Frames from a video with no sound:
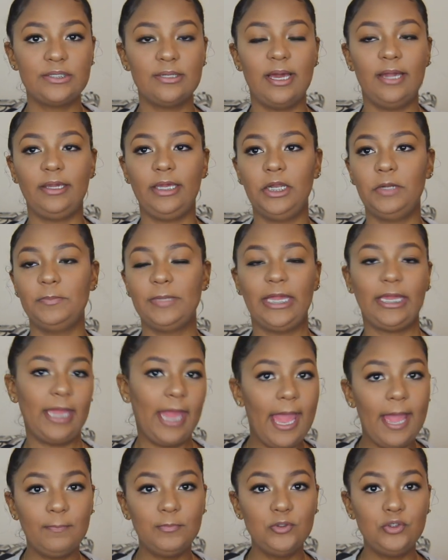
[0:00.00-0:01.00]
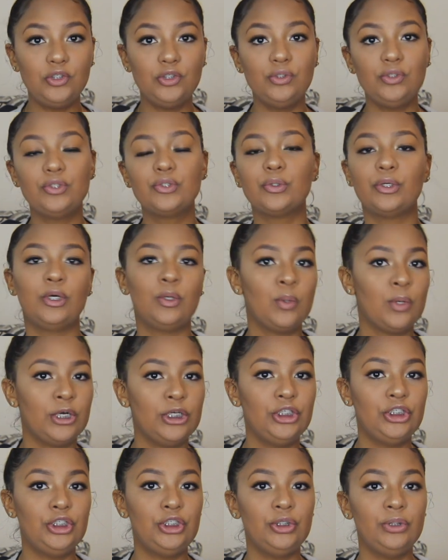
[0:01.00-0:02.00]
So I'll get him like apple juice or
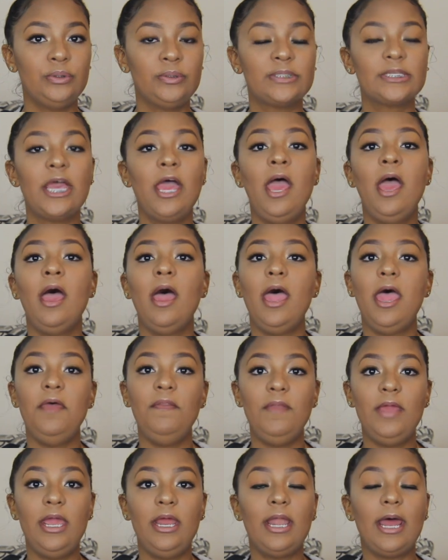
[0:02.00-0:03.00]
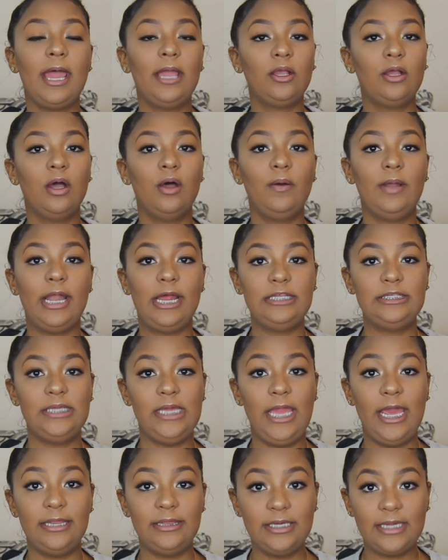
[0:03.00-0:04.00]
orange juice, and then I go and I
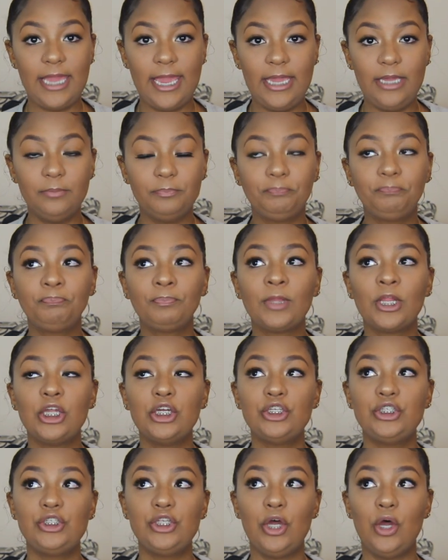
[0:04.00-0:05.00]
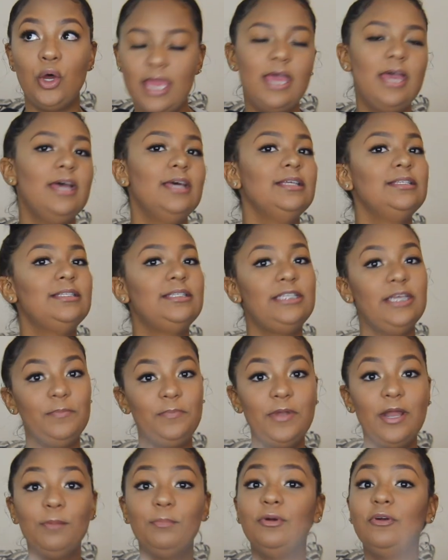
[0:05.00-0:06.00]
sit at the gate. So
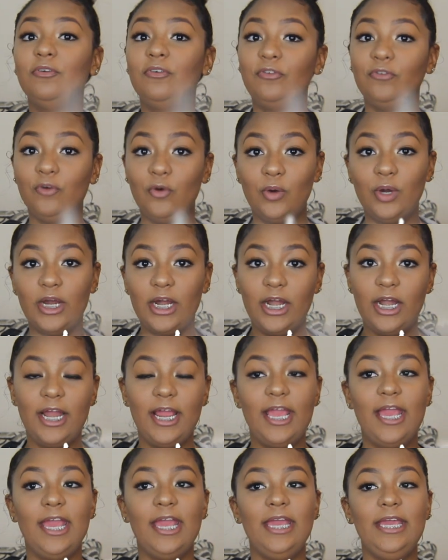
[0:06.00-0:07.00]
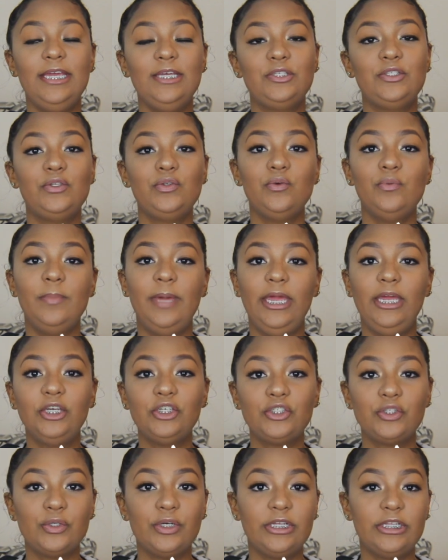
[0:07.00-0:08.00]
tip number 4 is to
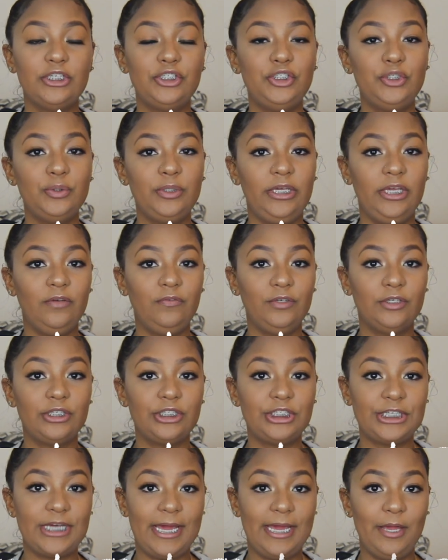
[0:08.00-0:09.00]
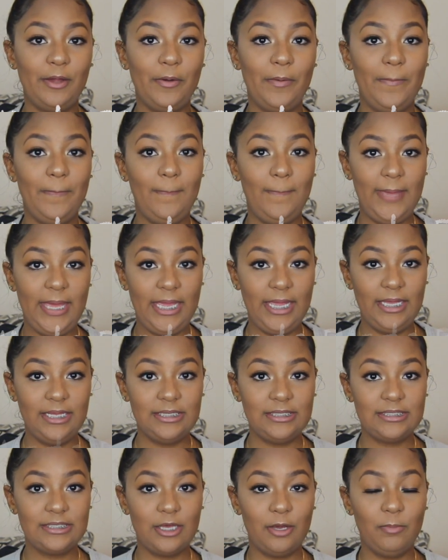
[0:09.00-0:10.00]
make sure that you give your child
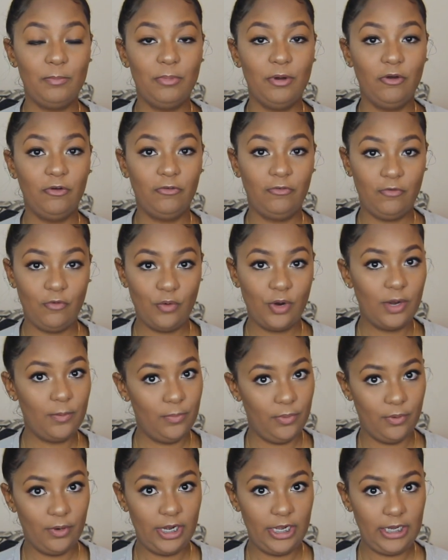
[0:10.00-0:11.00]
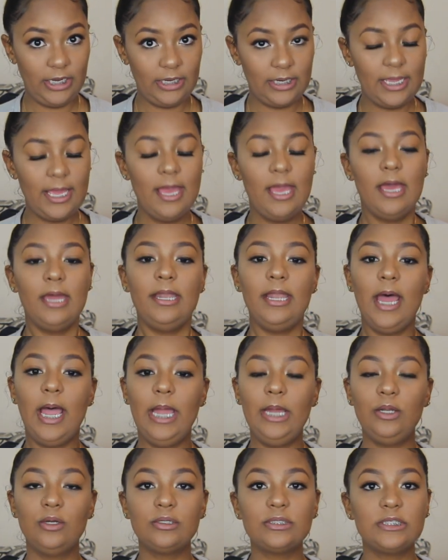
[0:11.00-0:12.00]
meds before boarding. Now
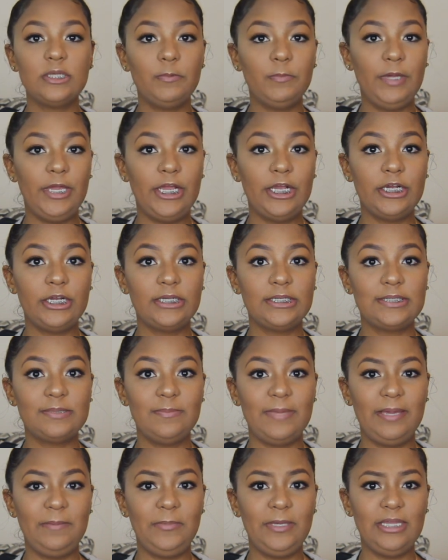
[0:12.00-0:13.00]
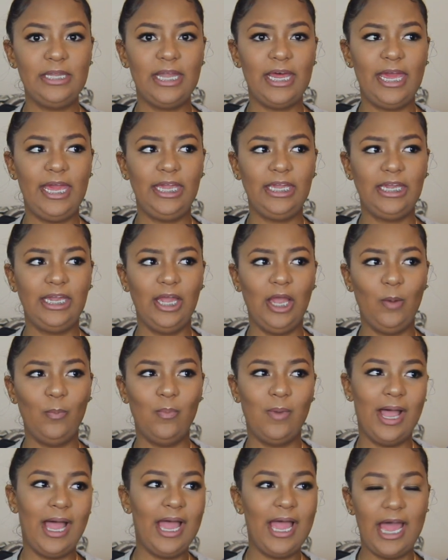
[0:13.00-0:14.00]
I know some parents may be like,
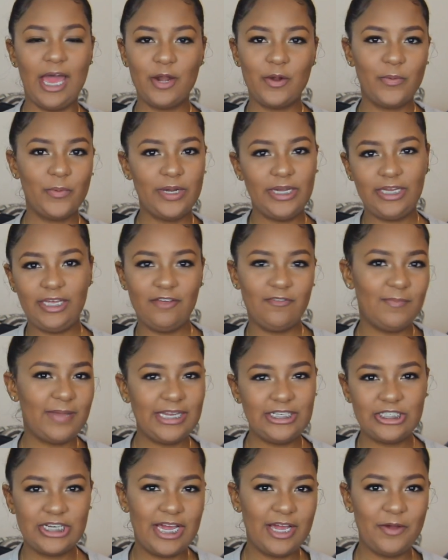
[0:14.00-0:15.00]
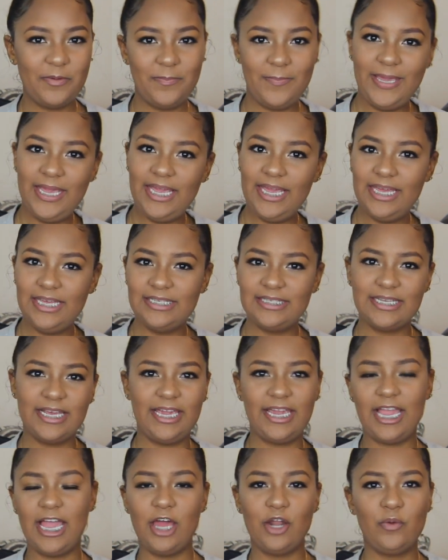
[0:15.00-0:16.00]
why? I don't want to give my child meds,
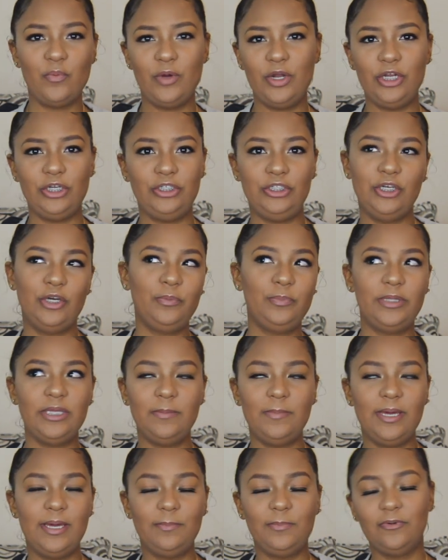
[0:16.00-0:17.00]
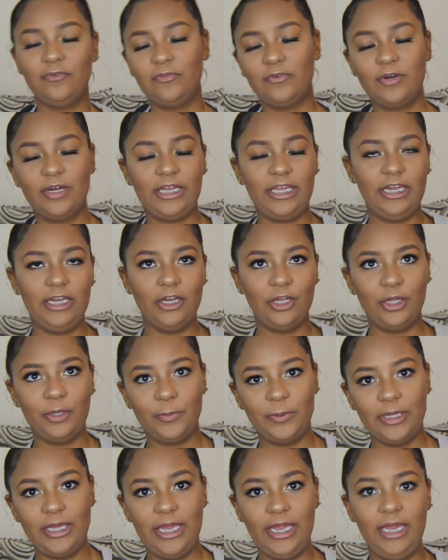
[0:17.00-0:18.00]
like I don't want to dope them up before getting on
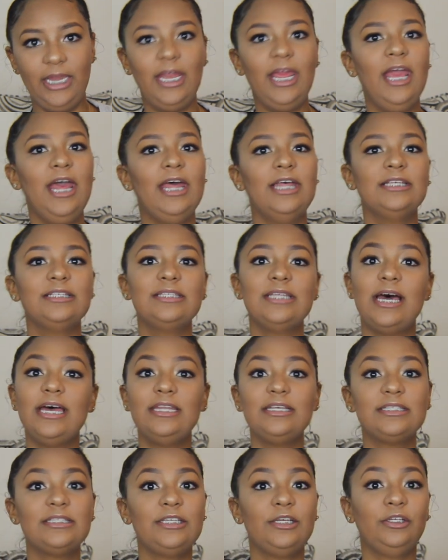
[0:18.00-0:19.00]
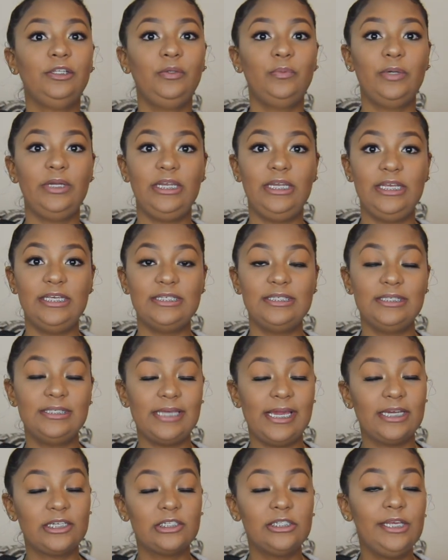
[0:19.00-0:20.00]
the plane. It's not necessarily what it is.
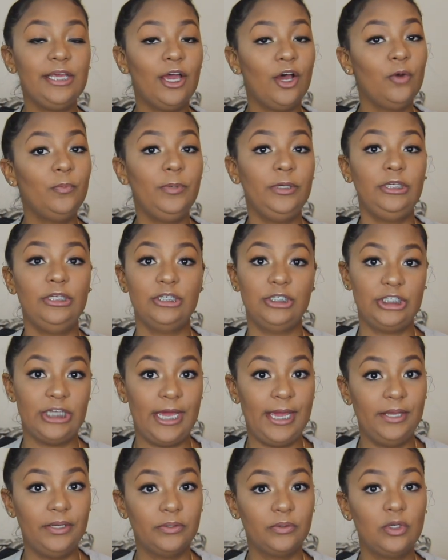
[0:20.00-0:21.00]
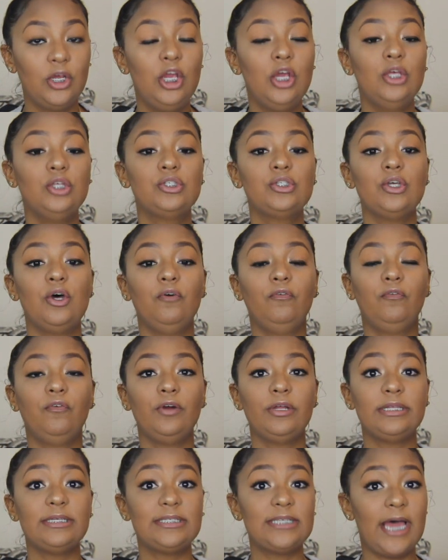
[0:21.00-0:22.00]
It's actually helping your child. So
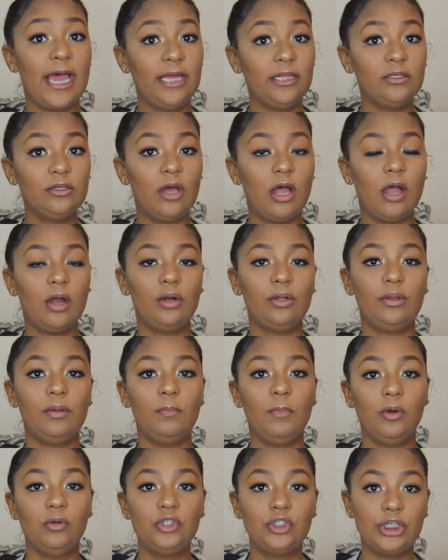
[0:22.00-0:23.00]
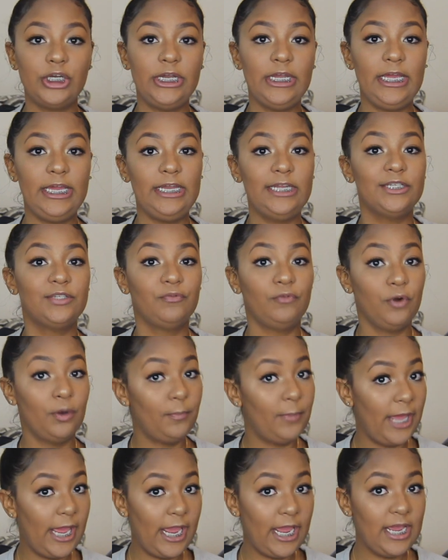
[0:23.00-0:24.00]
for the Tylenol or the Motrin, it is
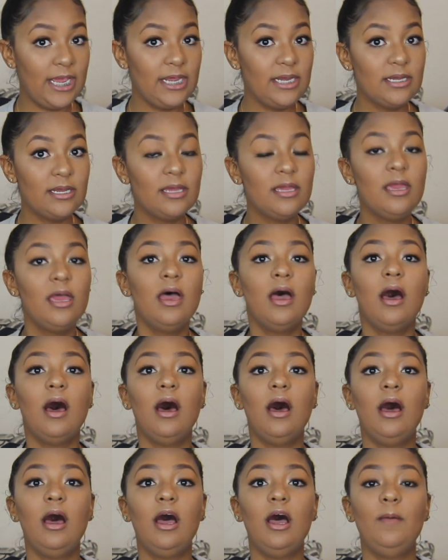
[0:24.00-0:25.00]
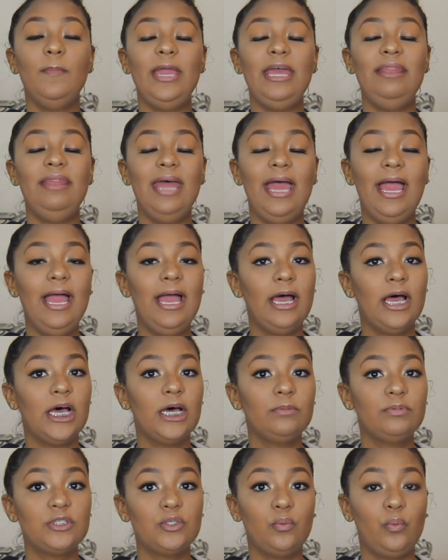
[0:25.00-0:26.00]
for pain, and that
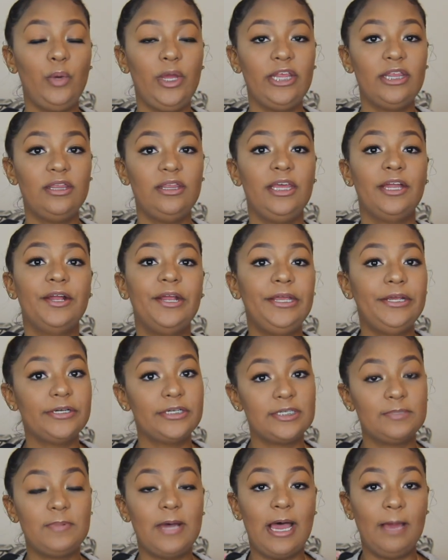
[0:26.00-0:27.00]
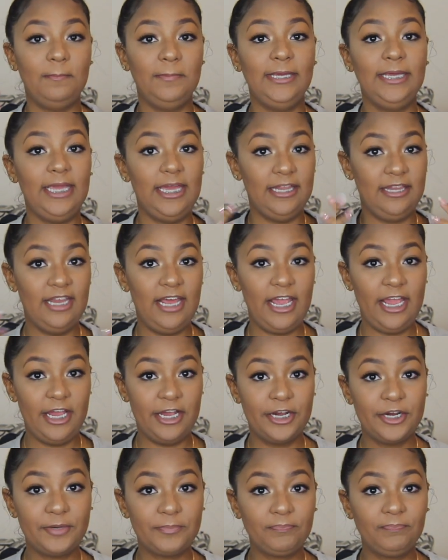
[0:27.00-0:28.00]
helps with their ears popping in the
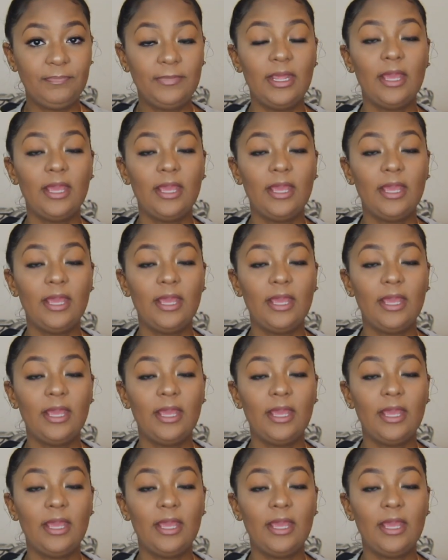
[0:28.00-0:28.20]
air.